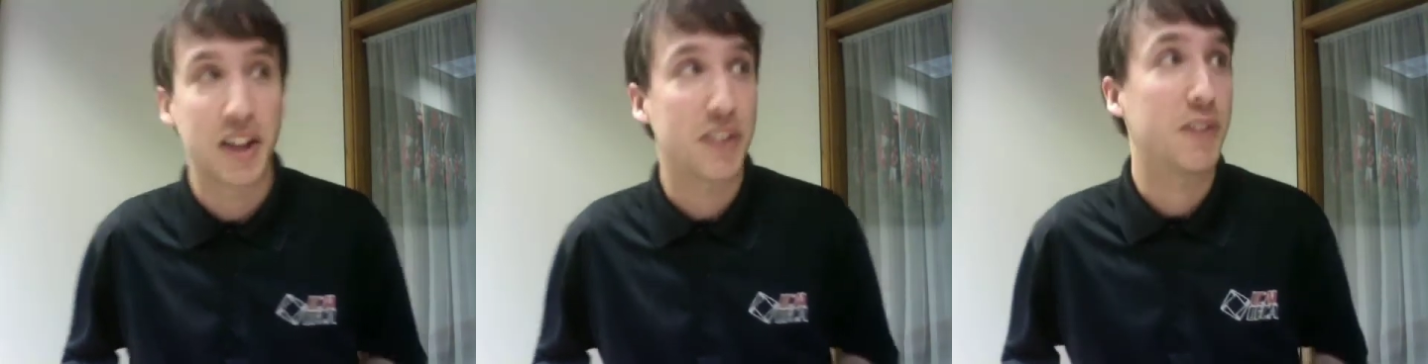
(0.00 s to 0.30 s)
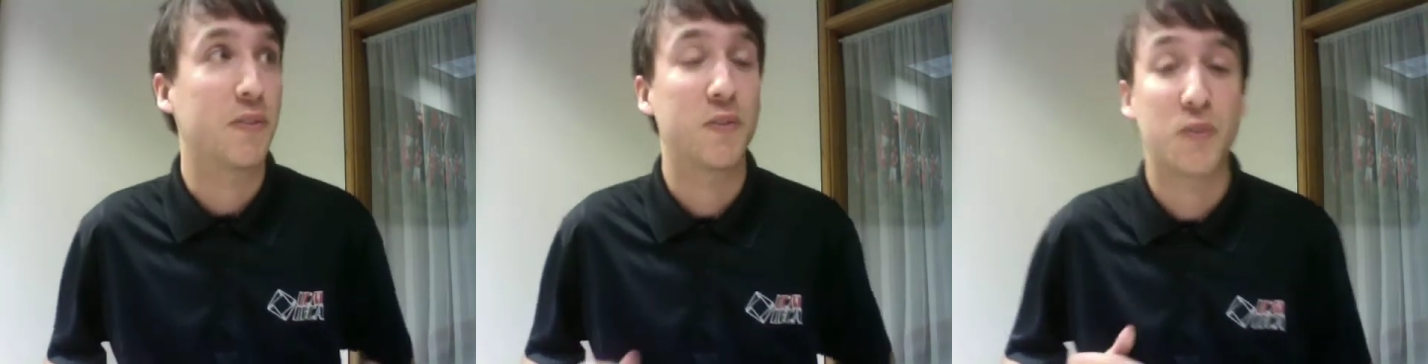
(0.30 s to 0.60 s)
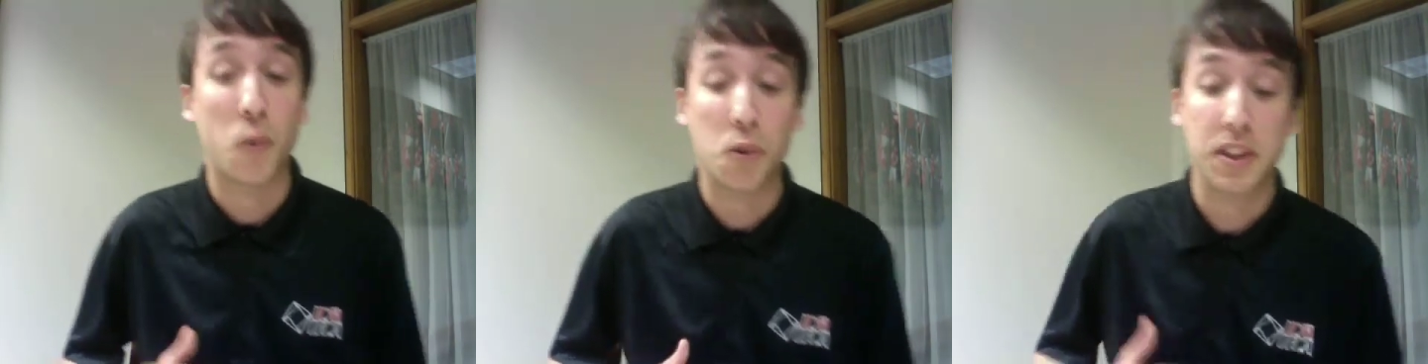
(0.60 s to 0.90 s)
The
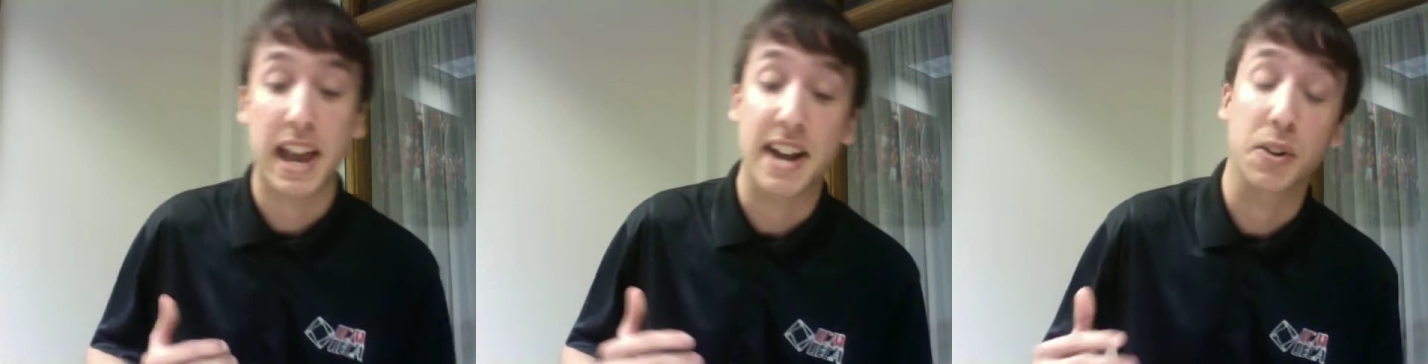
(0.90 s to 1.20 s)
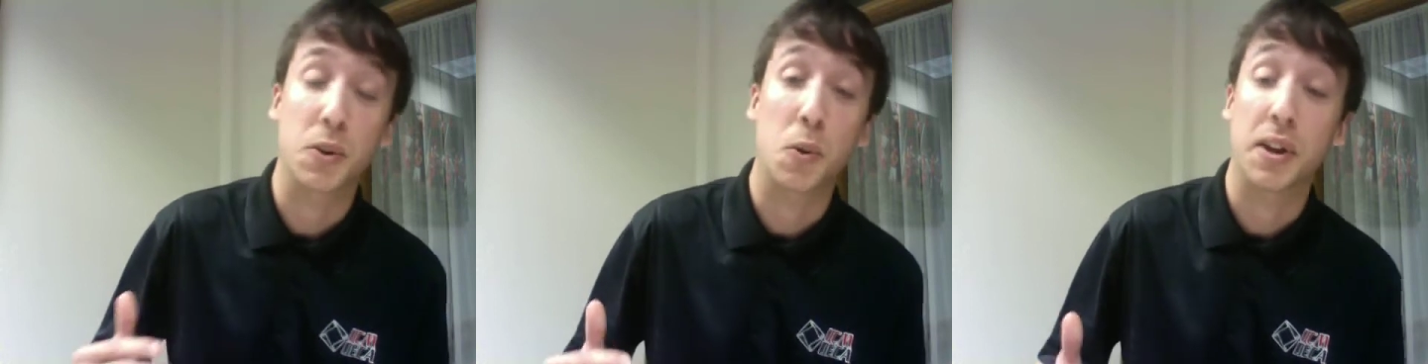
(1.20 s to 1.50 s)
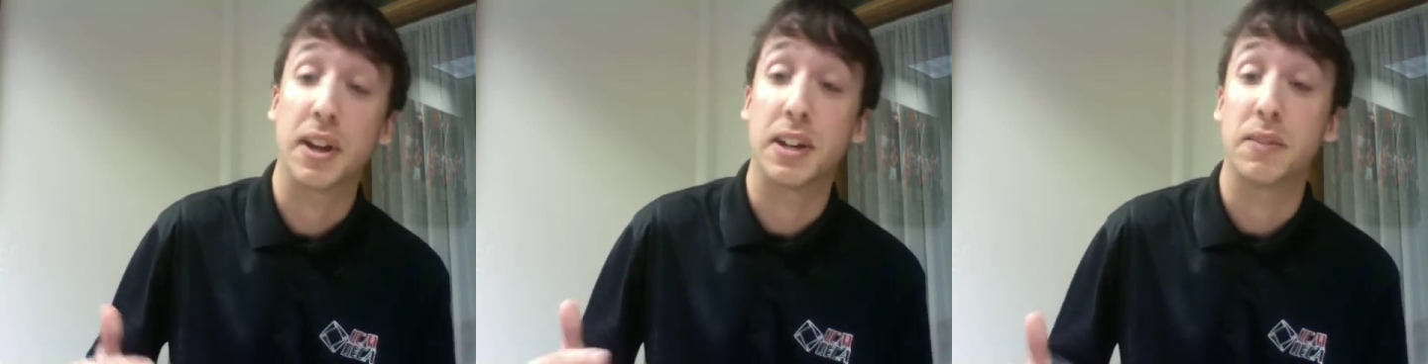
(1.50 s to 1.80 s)
fourth category
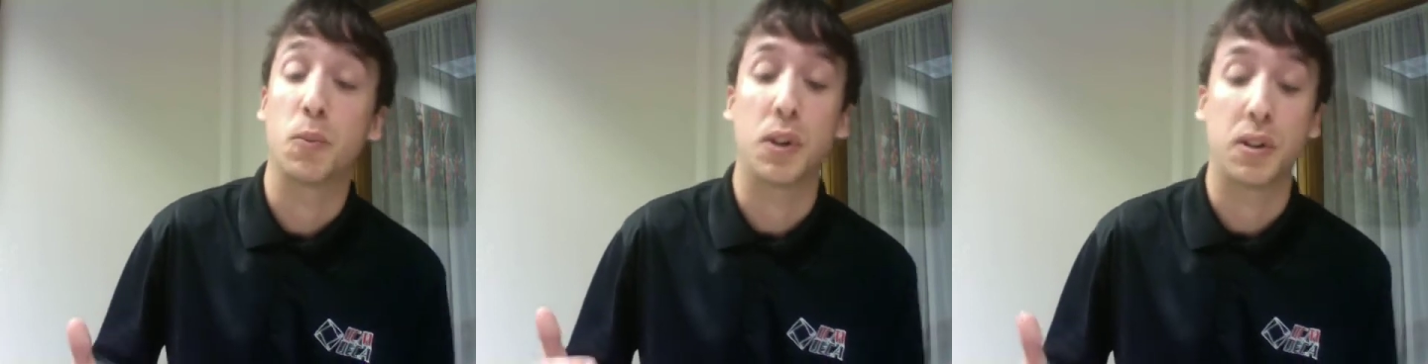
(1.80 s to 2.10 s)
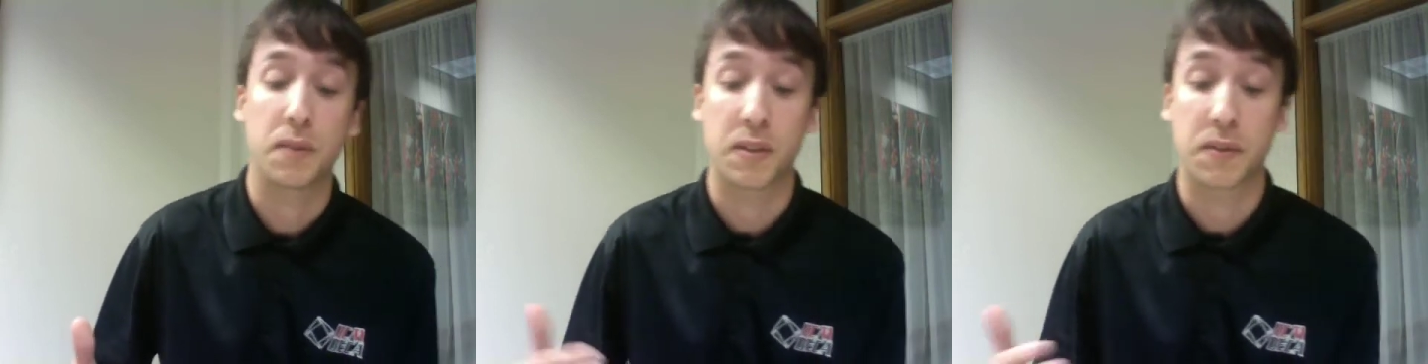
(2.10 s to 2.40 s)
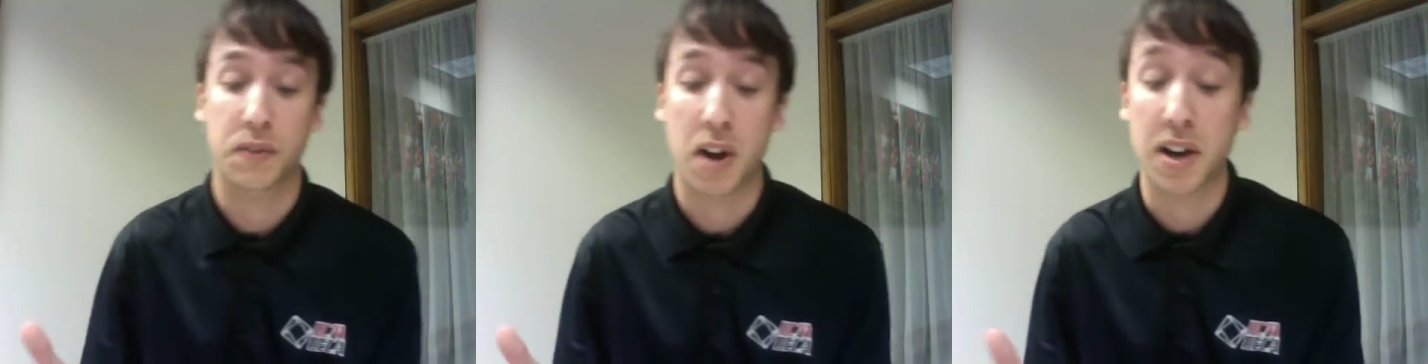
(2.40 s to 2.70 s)
of welfare
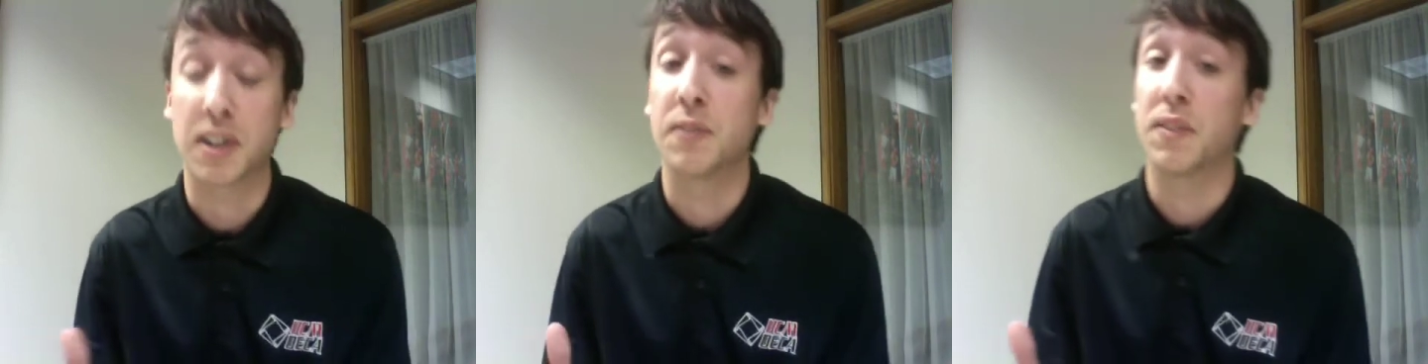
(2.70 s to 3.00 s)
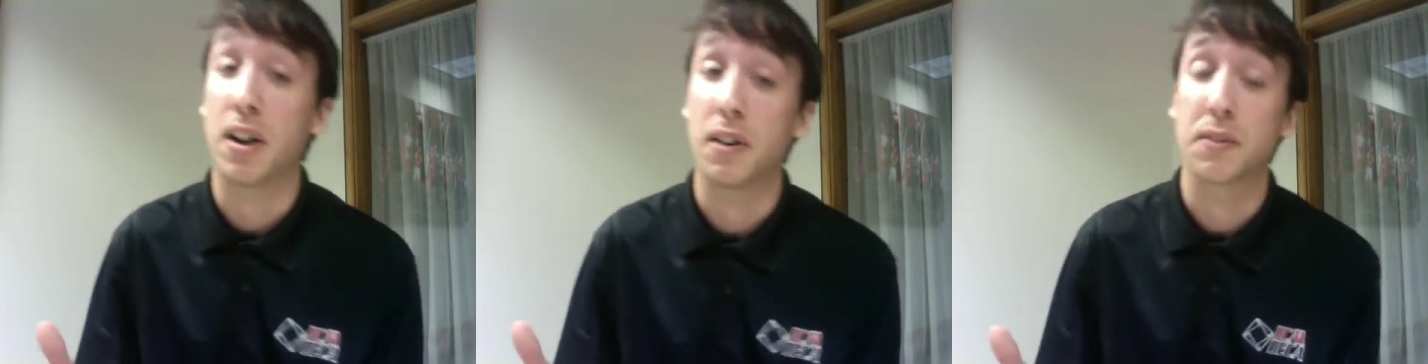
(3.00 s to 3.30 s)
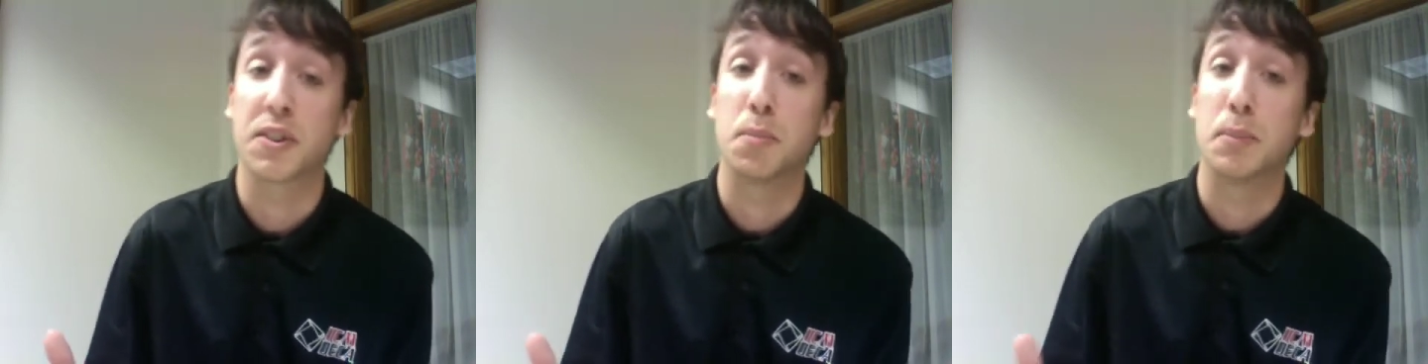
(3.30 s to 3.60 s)
fraud involves
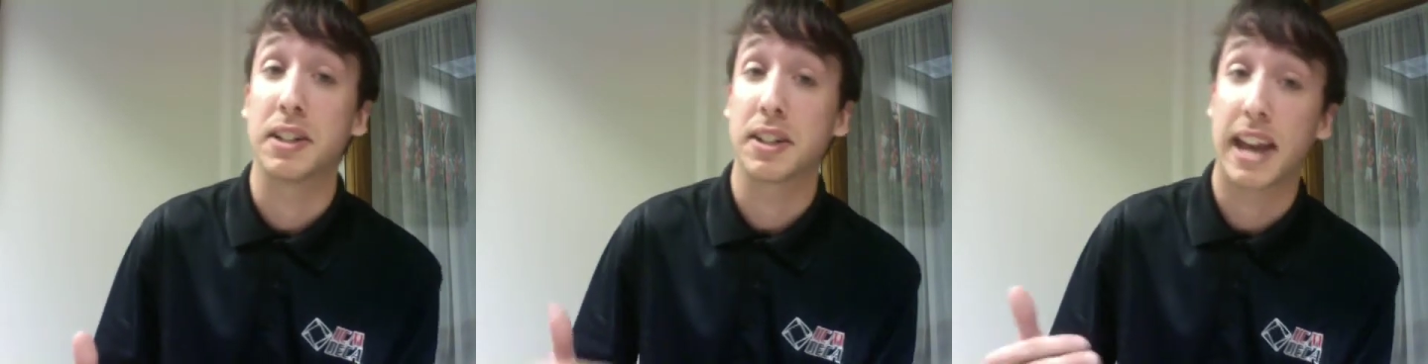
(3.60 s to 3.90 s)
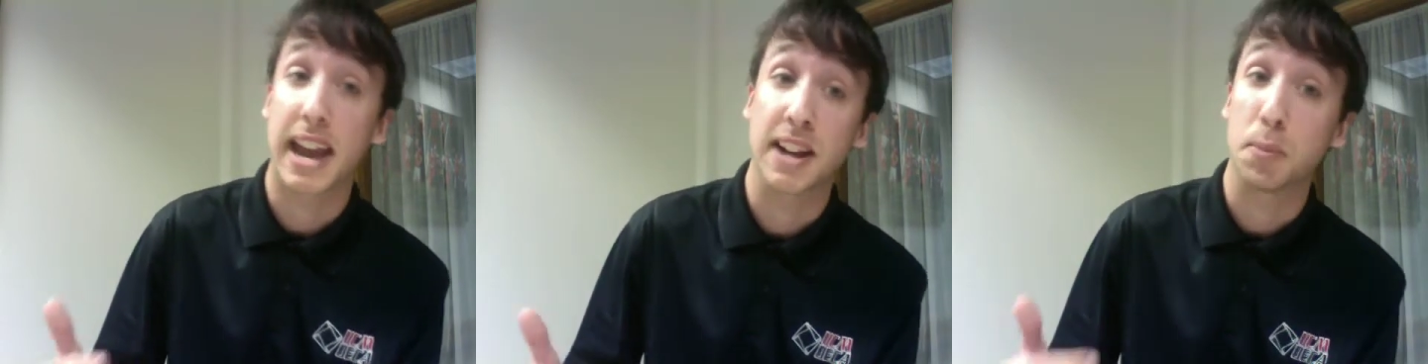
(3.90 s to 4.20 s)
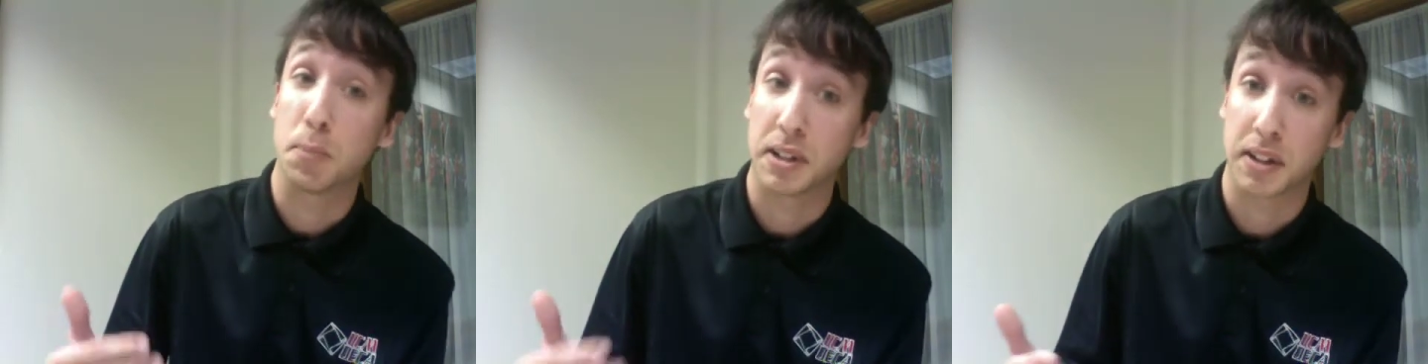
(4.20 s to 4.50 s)
the Medicaid
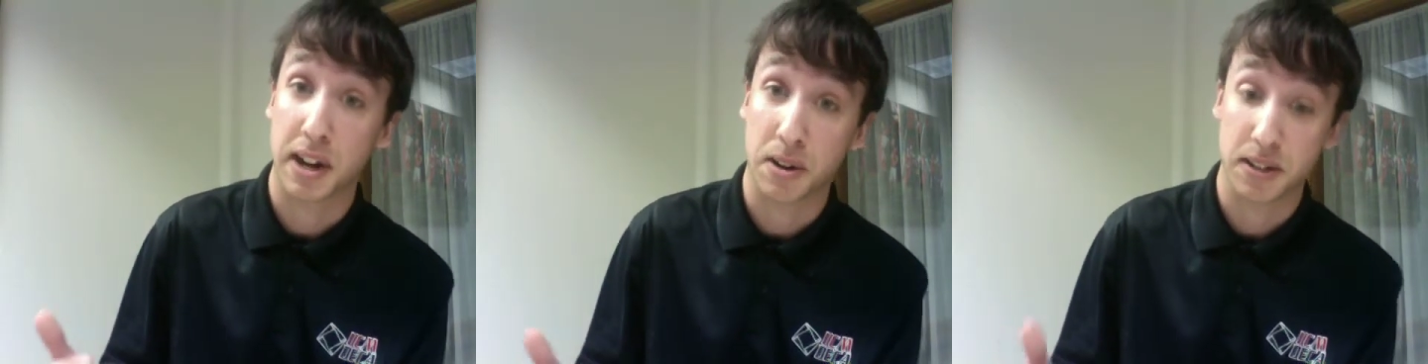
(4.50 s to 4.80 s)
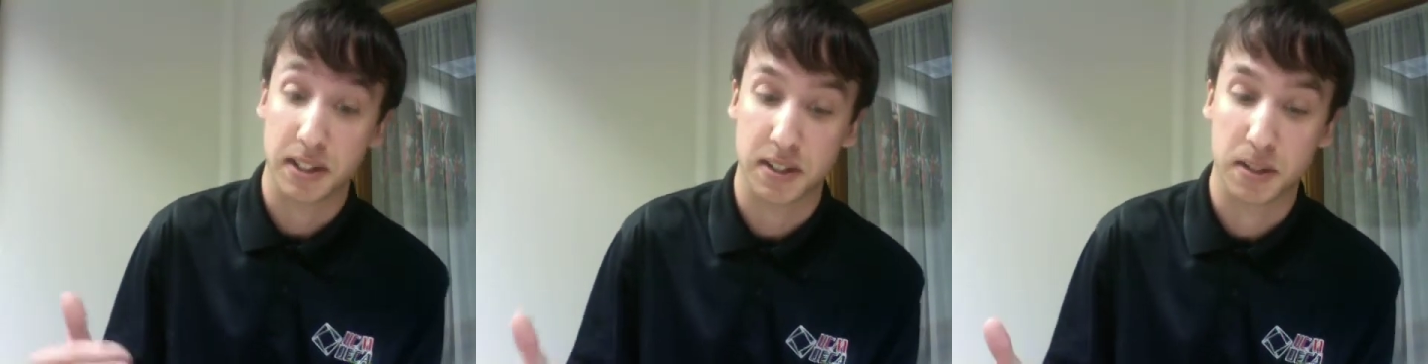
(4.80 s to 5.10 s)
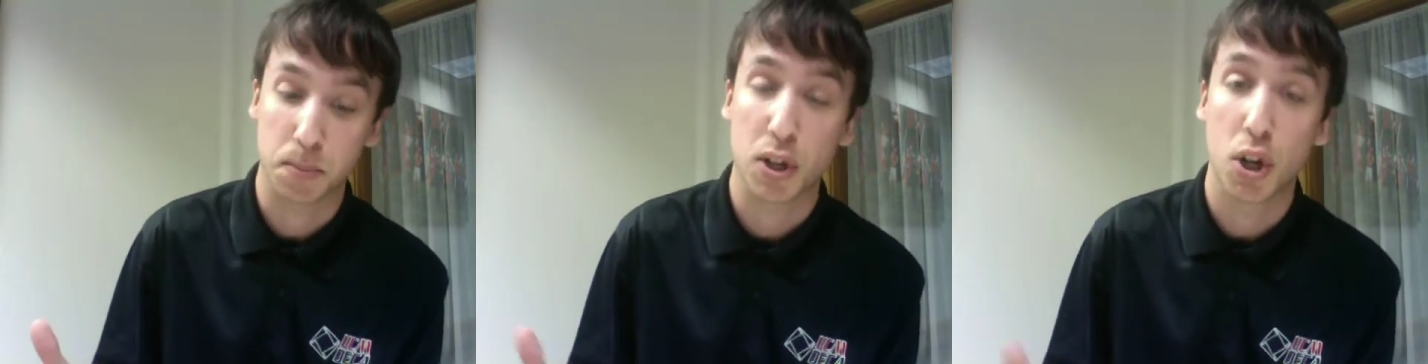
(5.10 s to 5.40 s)
and Medicare
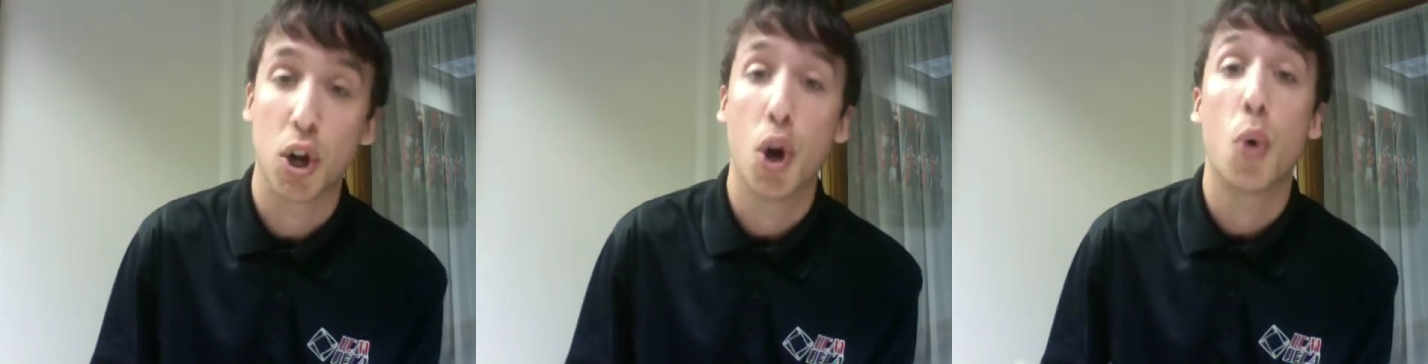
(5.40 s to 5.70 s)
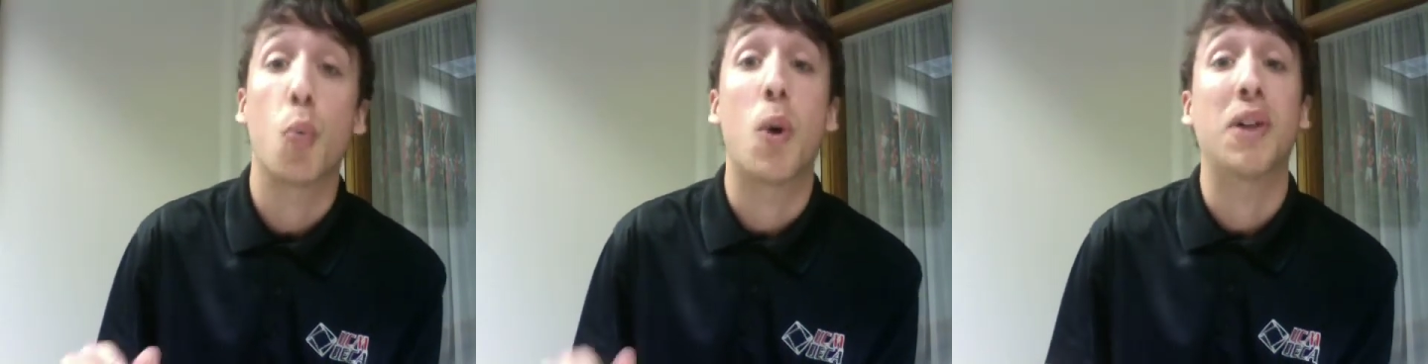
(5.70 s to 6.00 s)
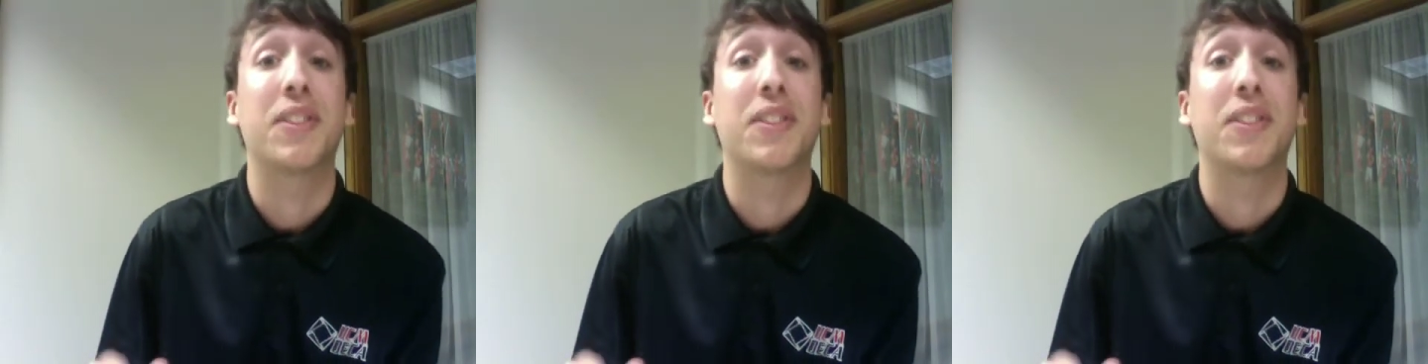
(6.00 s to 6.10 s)
systems. While